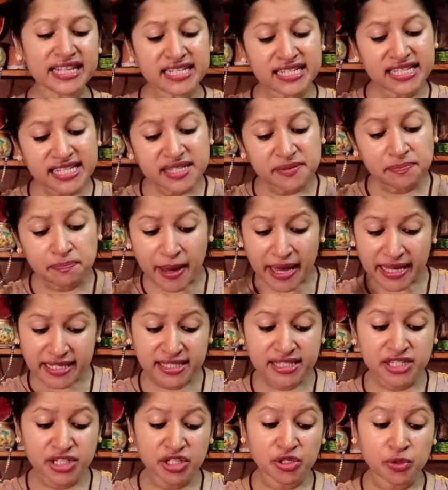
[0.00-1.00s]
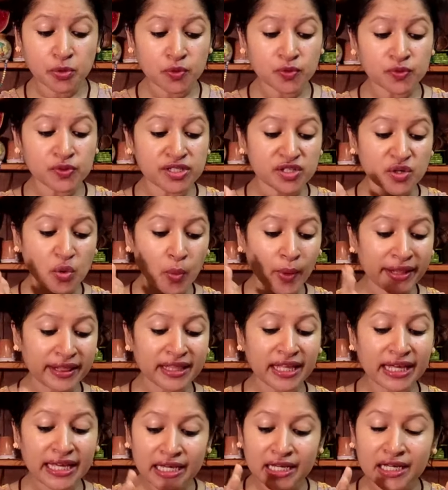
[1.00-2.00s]
This is best used when
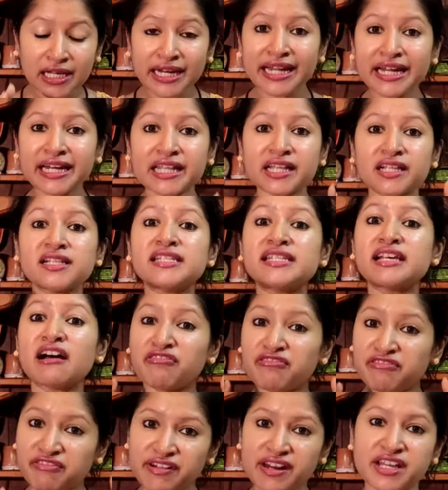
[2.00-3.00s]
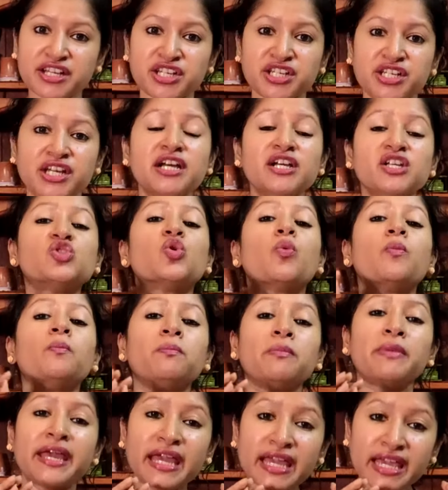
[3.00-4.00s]
the ingredients are fresh. So
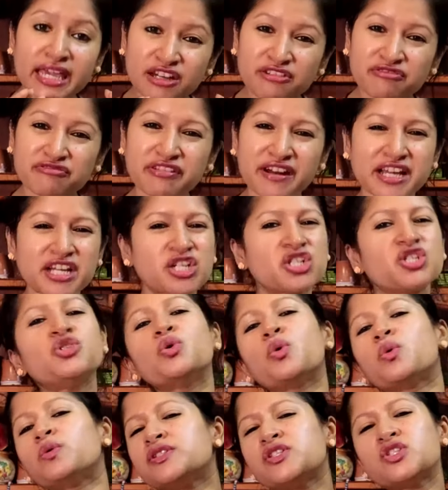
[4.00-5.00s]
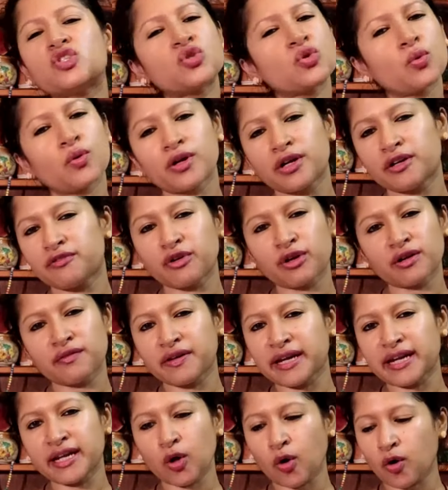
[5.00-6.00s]
make it fresh, don't store it for a
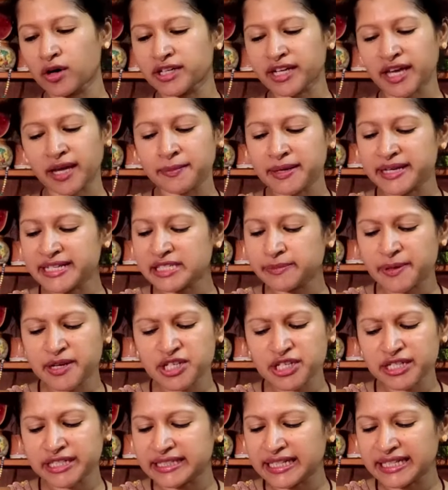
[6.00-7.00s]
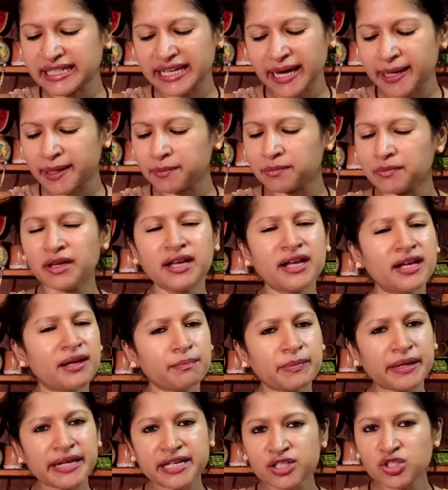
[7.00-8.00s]
very long time, especially the lime.
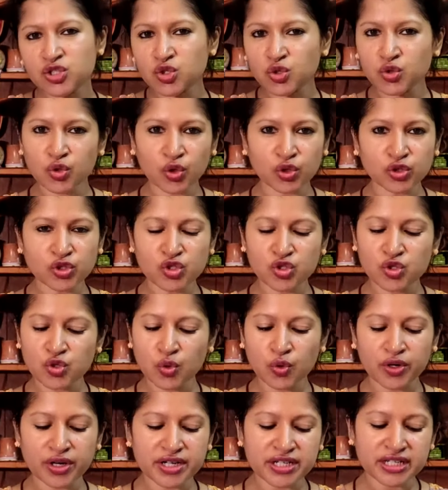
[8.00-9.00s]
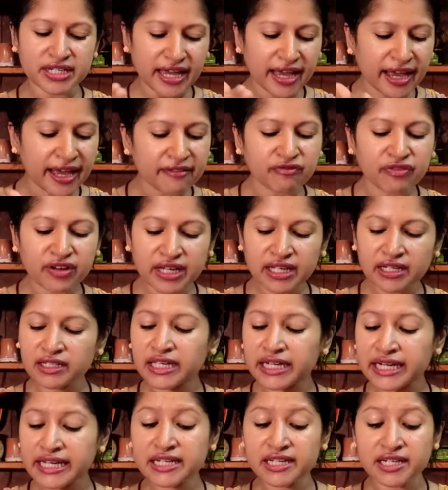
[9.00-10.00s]
Please do not store it. Every
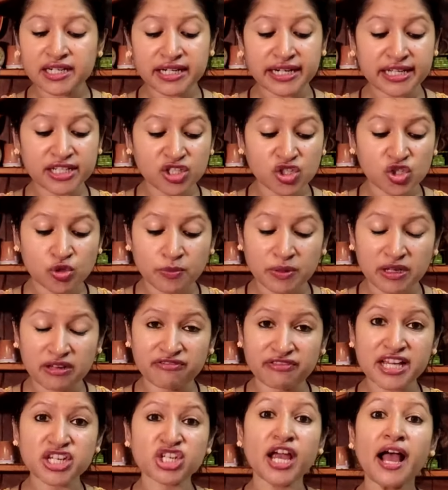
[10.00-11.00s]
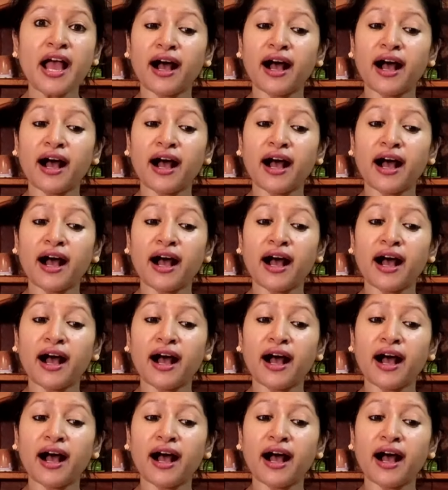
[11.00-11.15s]
ingredient needs to be fresh.